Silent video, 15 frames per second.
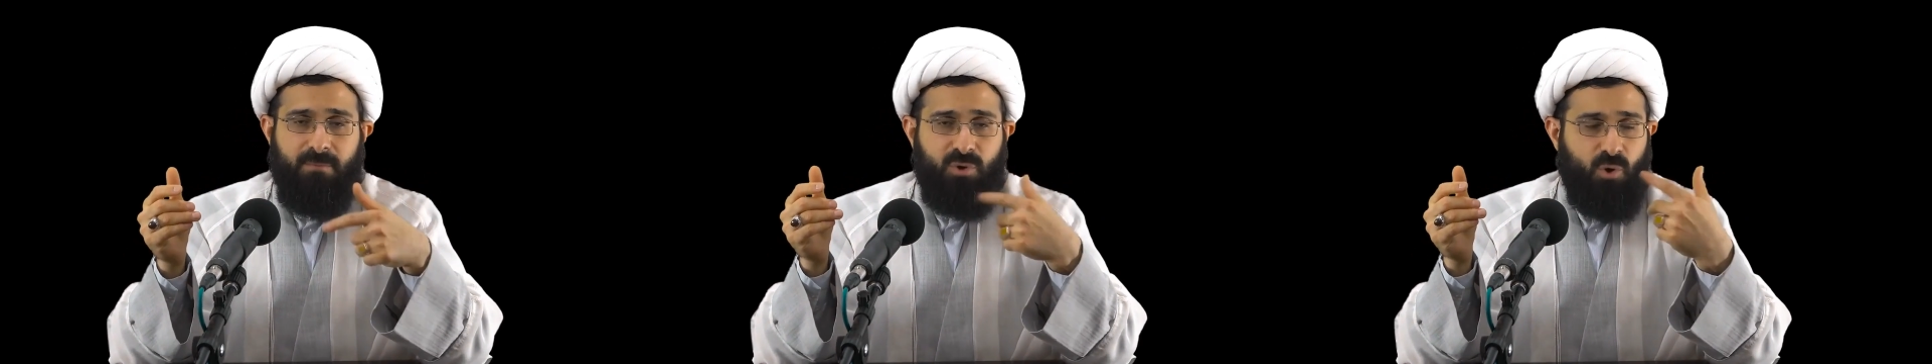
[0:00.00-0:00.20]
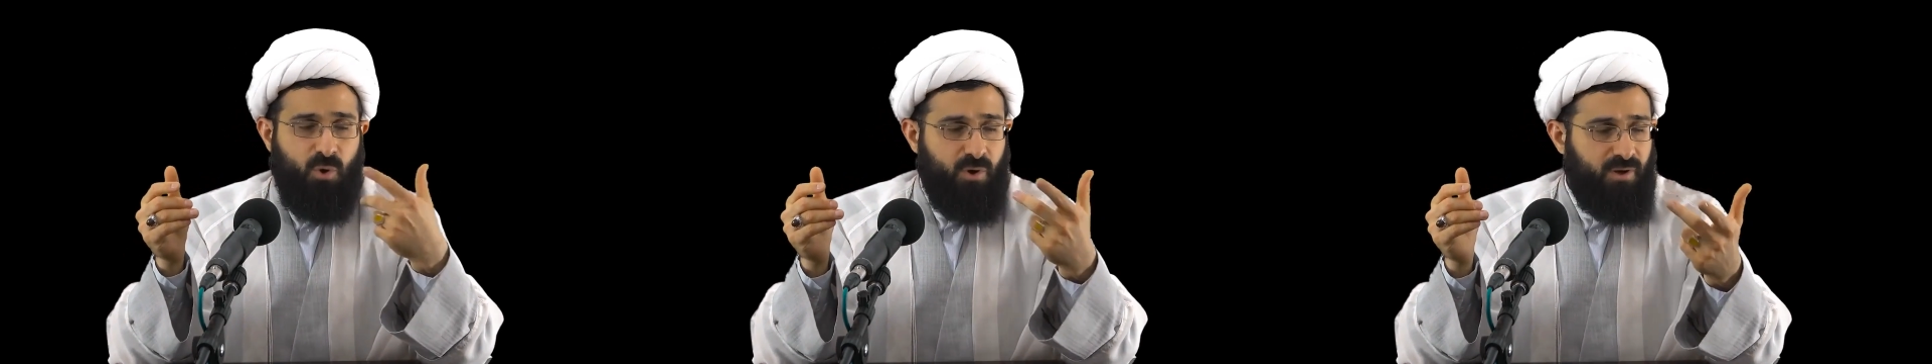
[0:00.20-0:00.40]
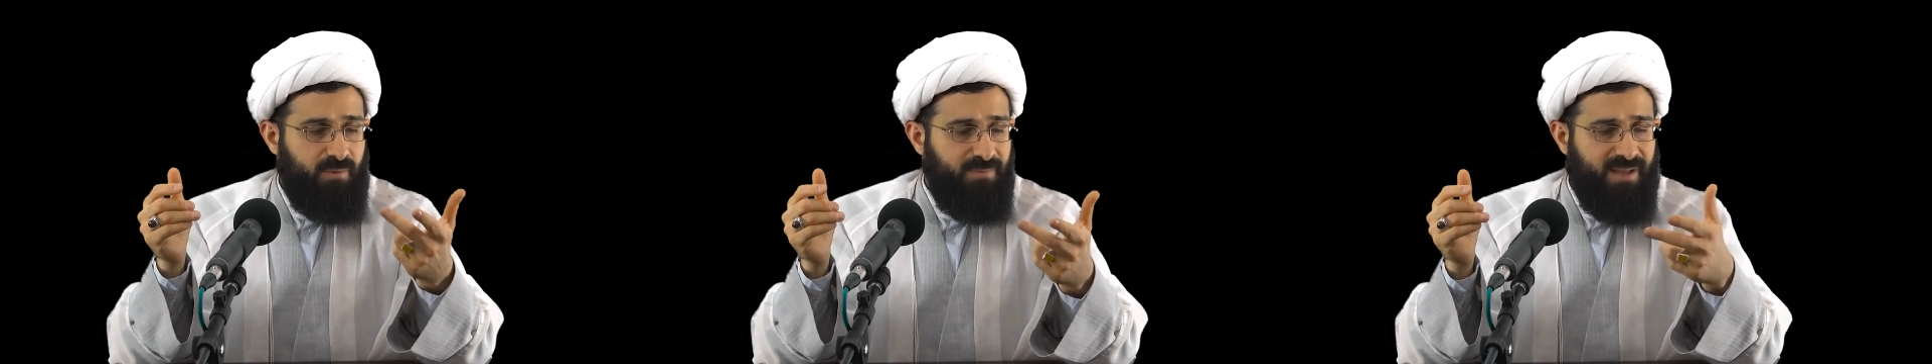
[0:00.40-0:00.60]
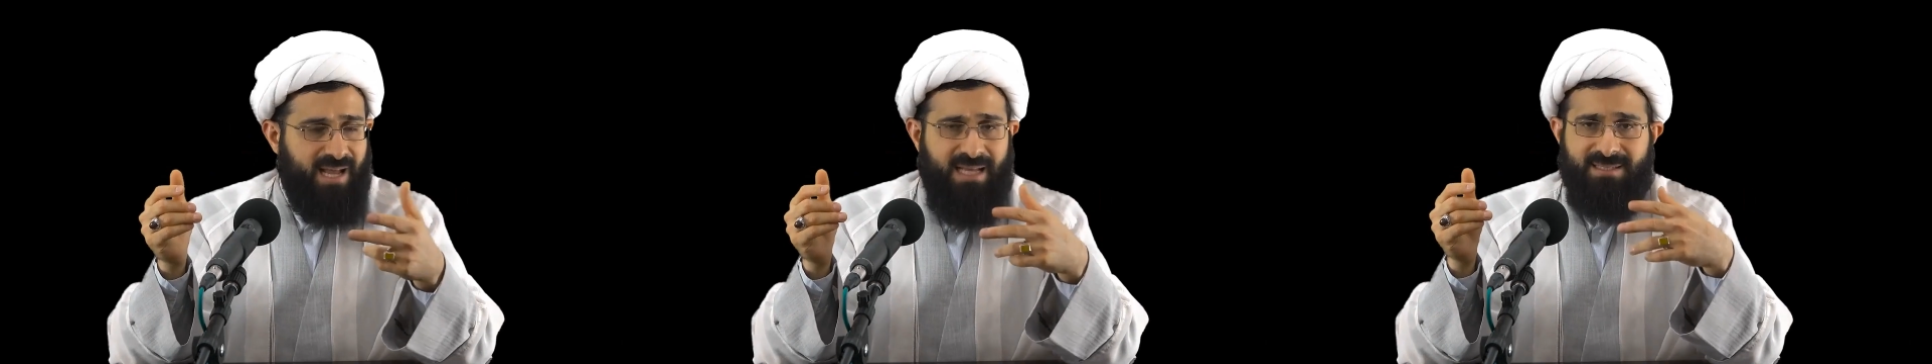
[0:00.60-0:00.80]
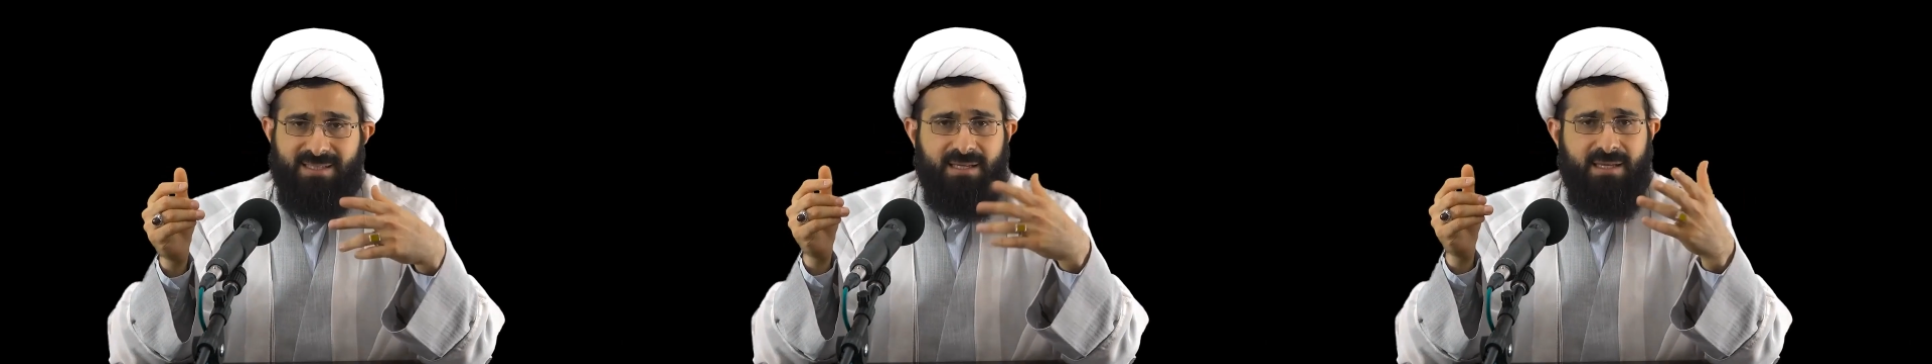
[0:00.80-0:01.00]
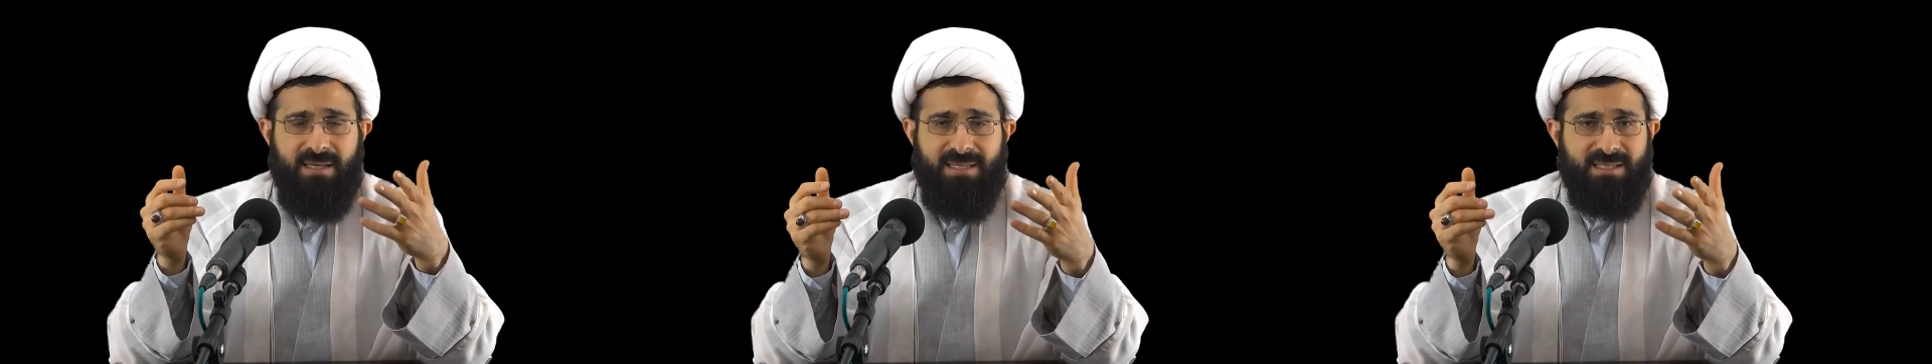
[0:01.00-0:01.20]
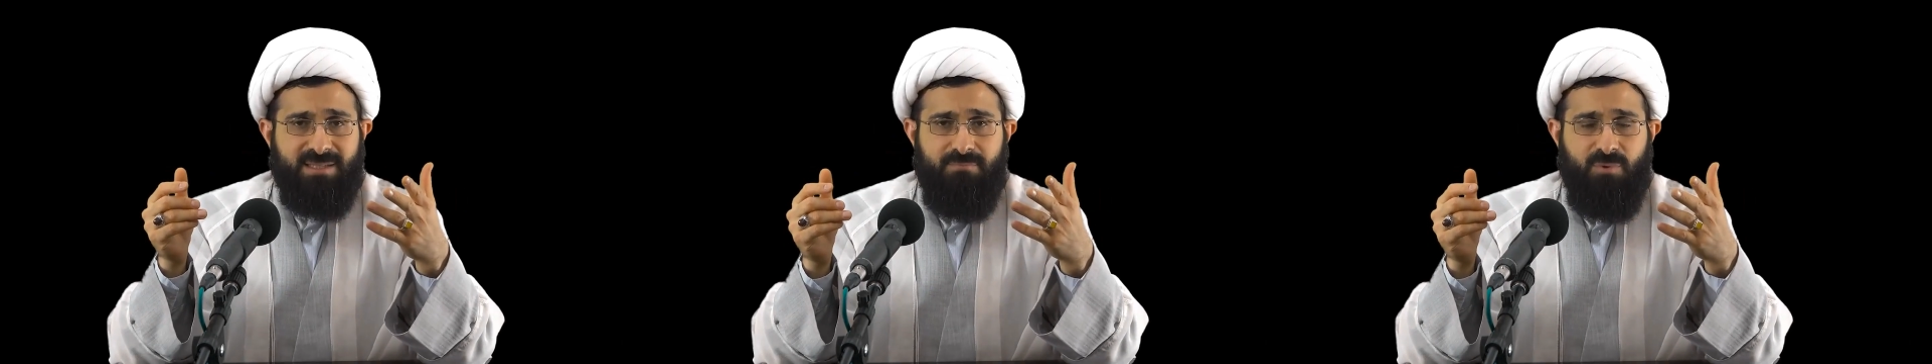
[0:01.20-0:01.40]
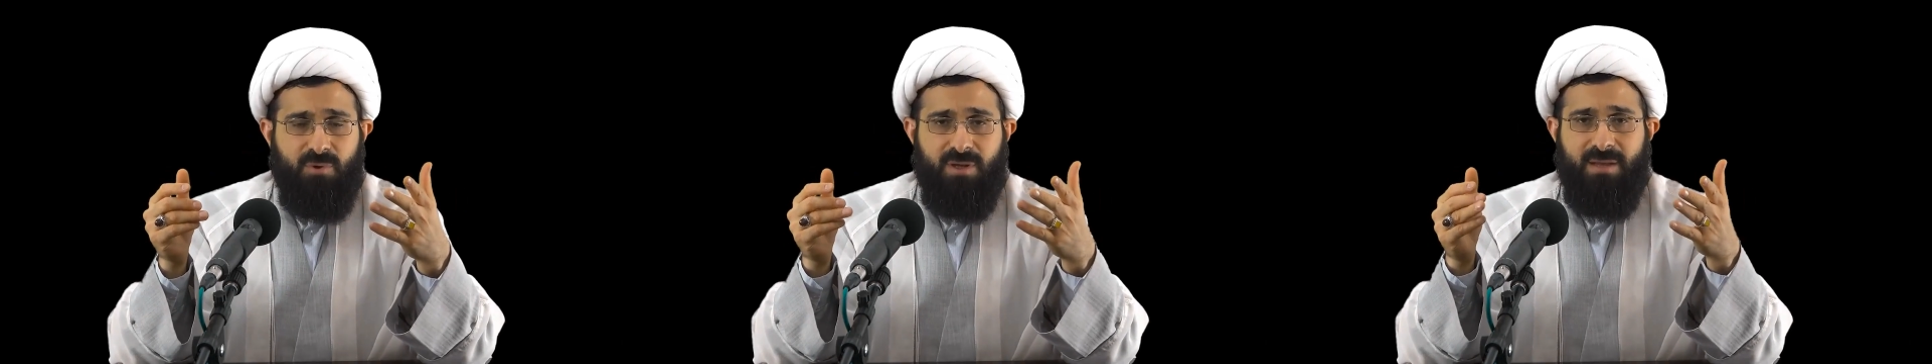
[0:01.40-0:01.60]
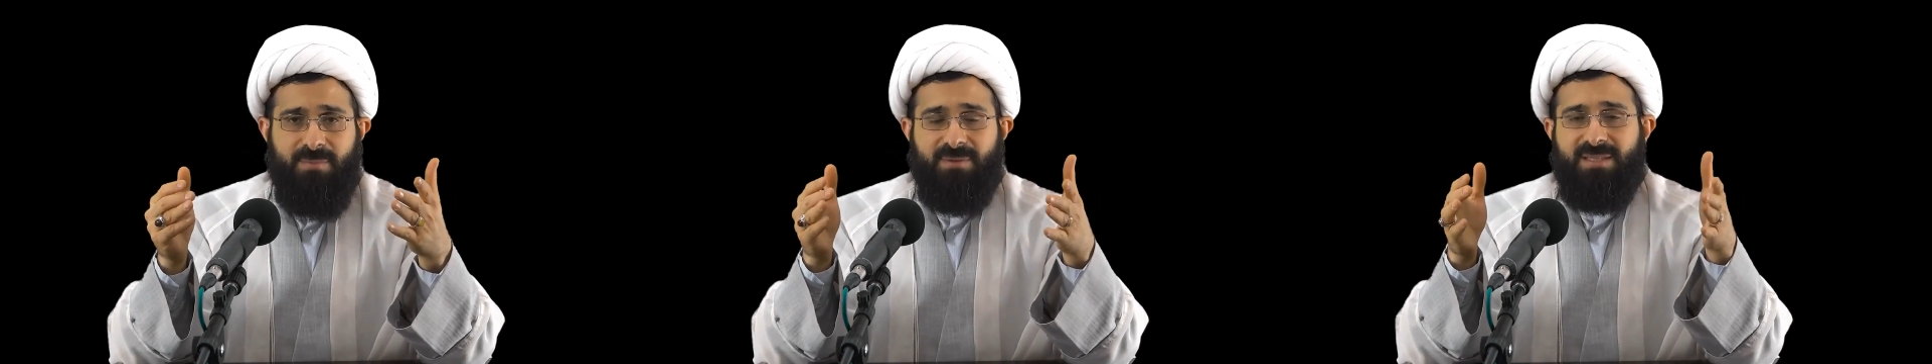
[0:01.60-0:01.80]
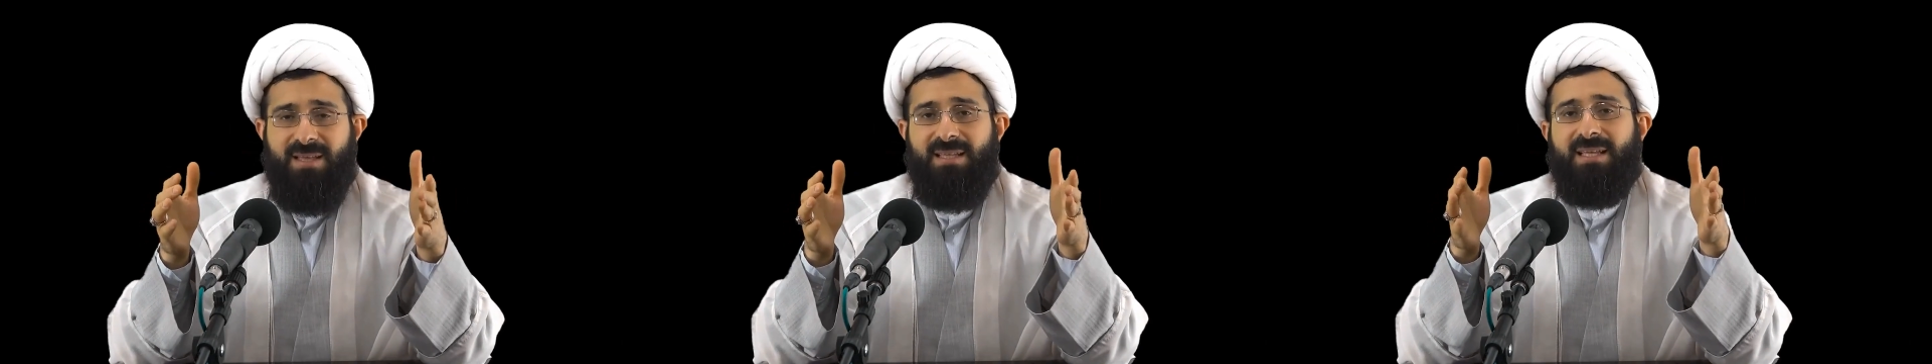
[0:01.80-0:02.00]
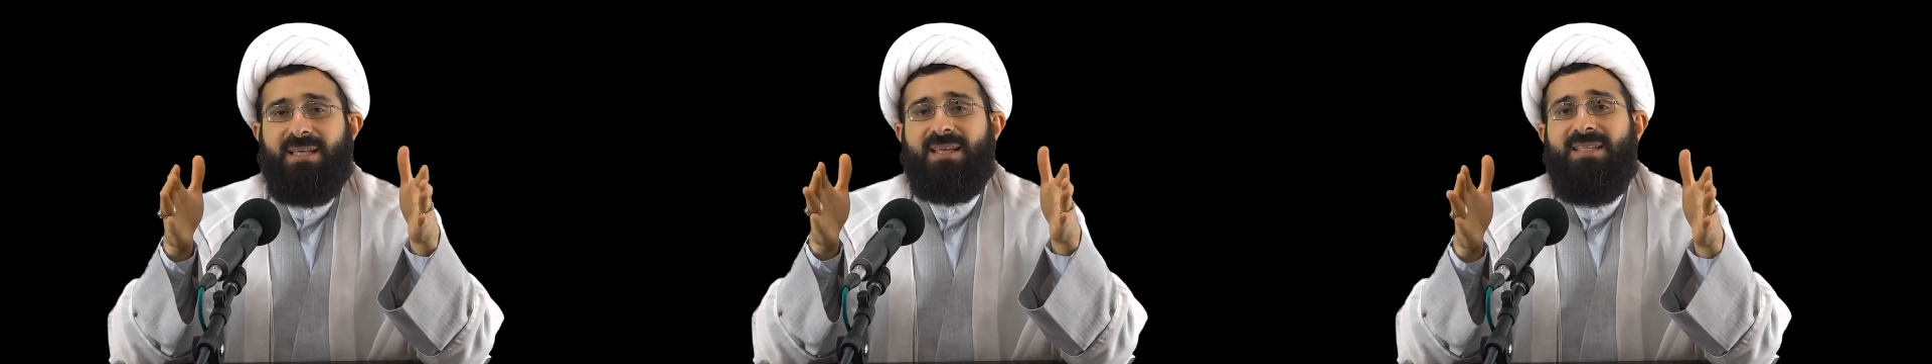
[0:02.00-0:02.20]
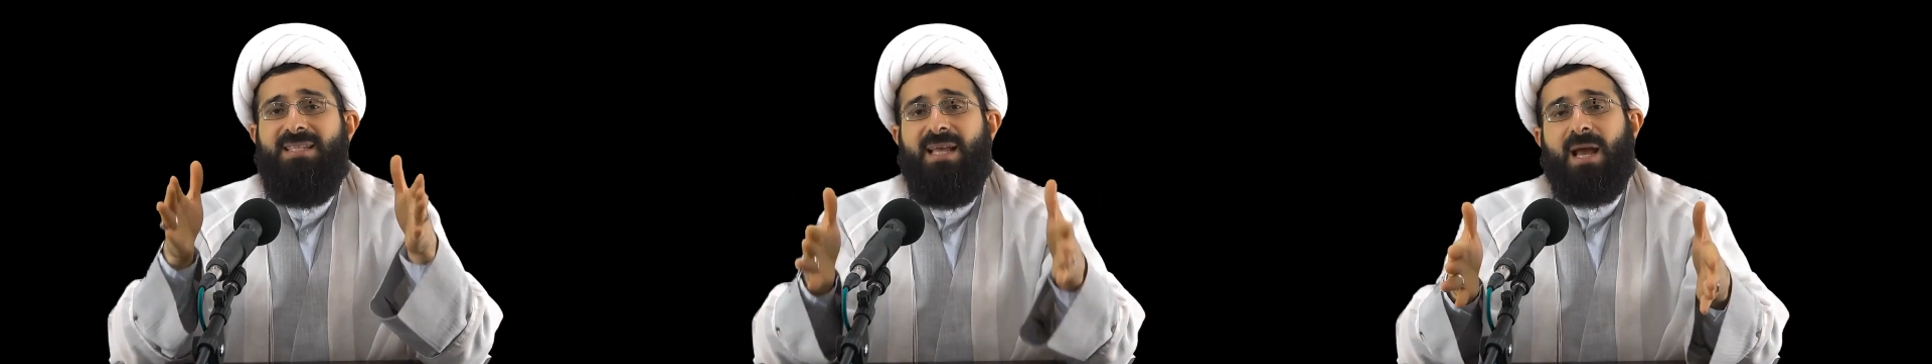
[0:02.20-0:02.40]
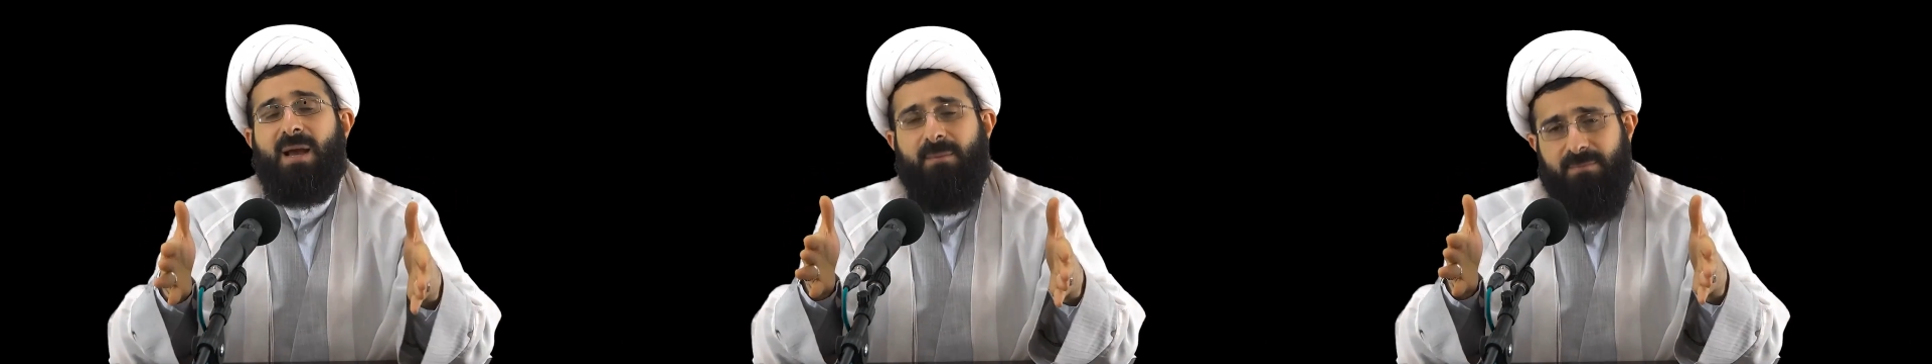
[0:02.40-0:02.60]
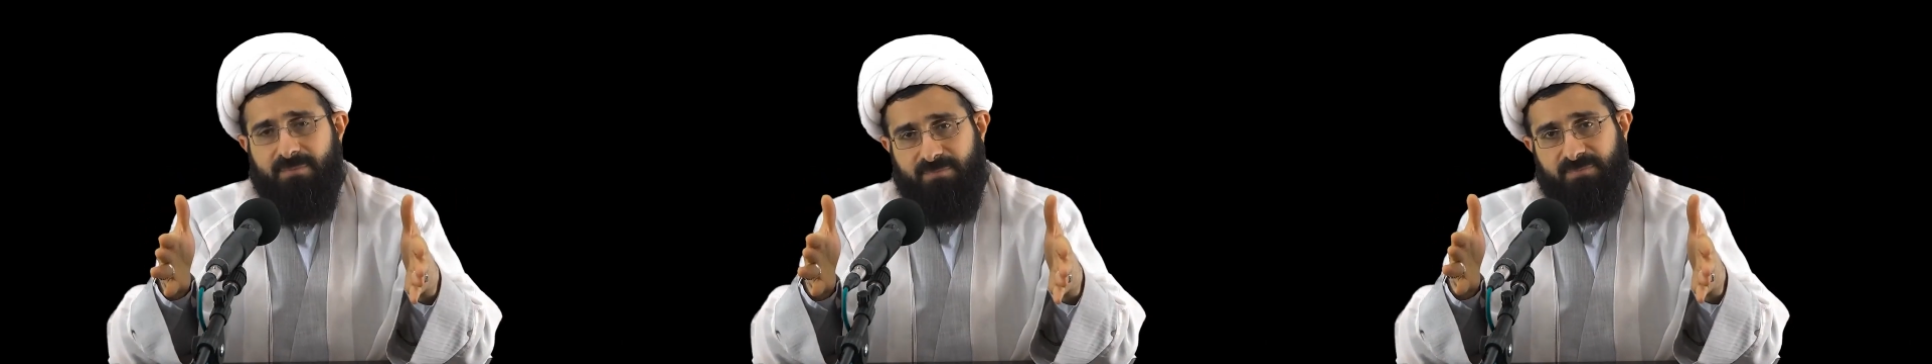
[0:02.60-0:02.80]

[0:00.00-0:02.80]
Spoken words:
All of that is prohibited in Islam.